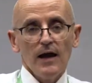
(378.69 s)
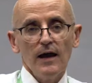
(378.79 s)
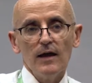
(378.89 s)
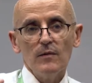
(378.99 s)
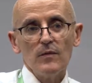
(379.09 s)

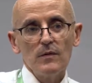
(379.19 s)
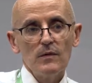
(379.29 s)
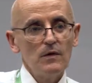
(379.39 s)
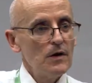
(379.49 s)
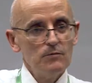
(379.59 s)

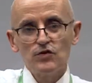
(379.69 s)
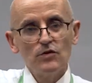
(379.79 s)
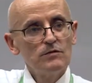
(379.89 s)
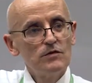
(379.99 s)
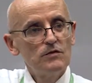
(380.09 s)
I'm
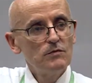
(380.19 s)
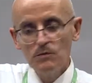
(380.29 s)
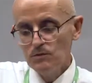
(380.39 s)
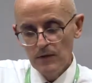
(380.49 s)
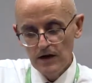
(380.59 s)
sure
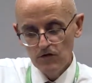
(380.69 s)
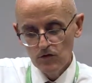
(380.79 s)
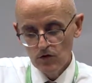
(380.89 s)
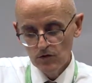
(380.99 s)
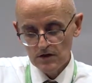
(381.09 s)
many of you
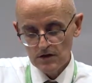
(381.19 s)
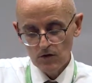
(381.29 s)
know this,